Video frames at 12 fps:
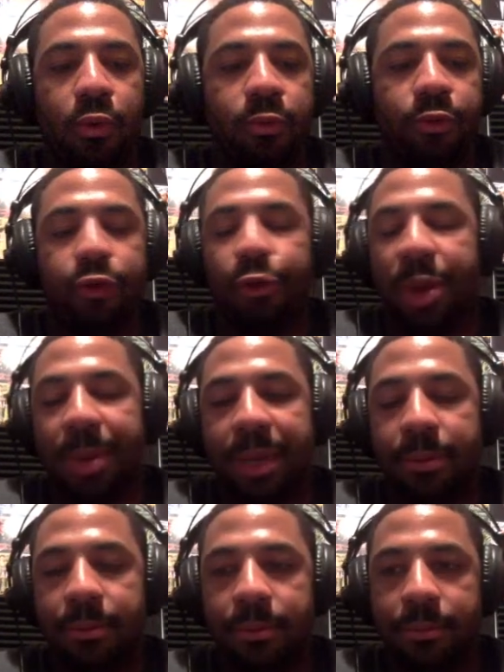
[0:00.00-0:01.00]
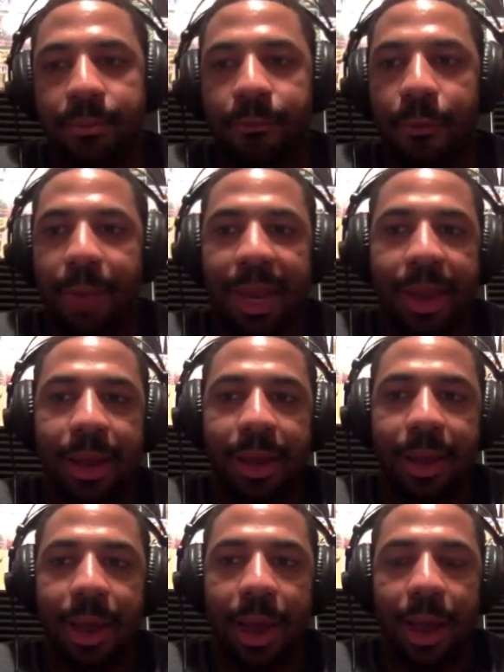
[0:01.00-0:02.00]
stream it for me.
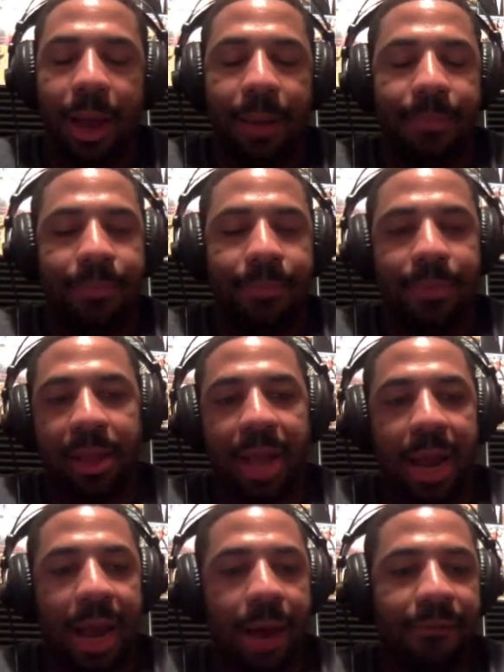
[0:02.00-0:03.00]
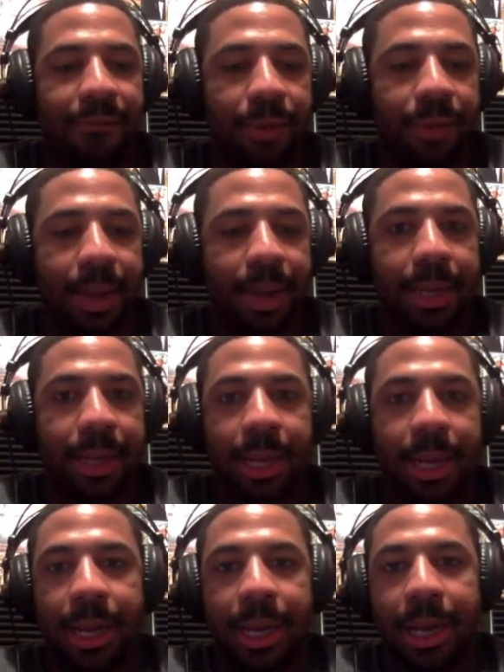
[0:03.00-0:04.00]
Um, hmm. That's kind of how I feel about it.
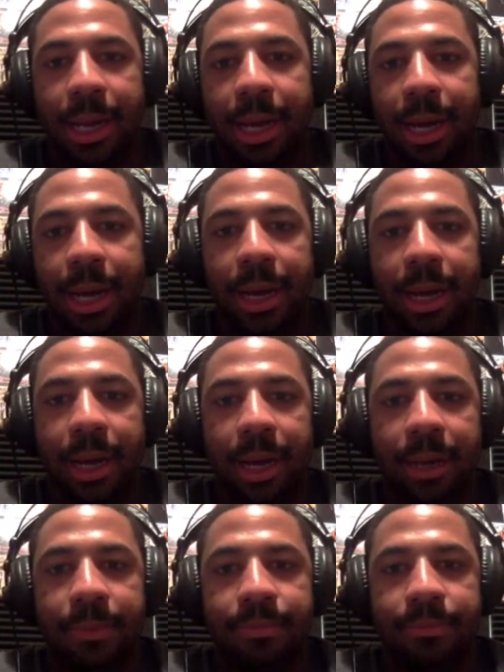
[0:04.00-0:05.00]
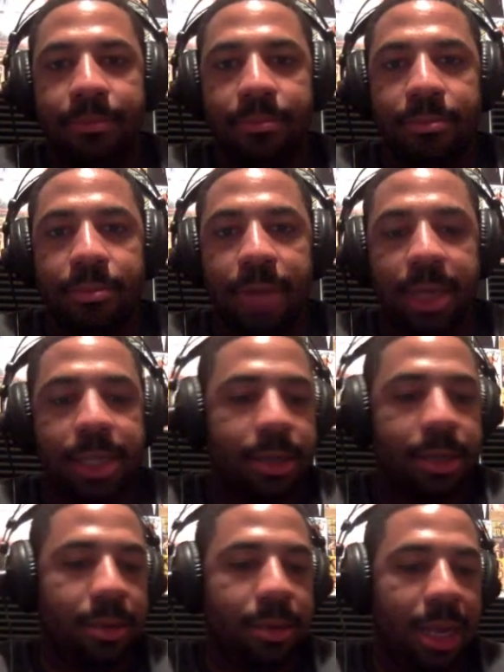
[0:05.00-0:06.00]
Um, Dusk,
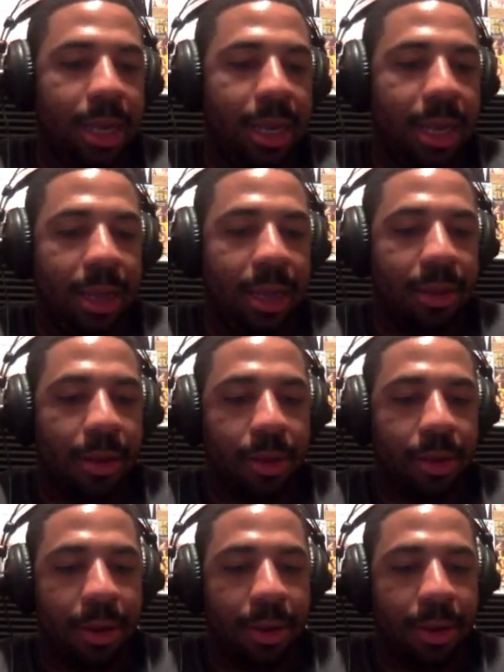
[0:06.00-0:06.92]
any any thoughts on?